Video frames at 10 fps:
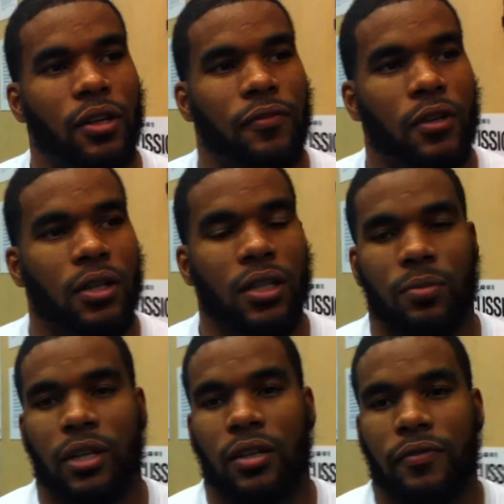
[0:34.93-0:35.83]
It felt good,
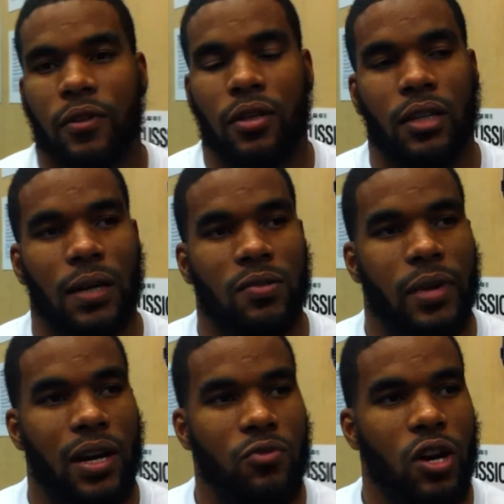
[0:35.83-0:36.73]
man. It felt good. I was
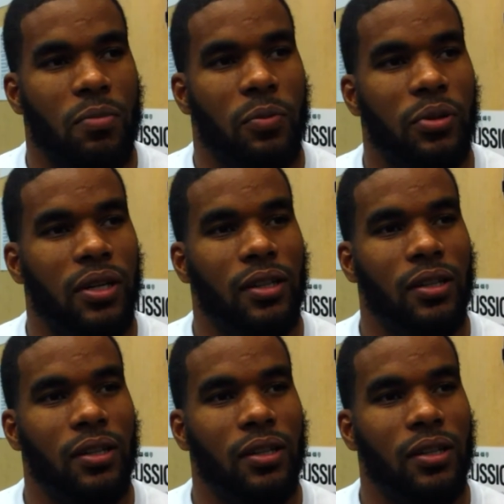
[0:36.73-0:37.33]
mad I dropped my pick.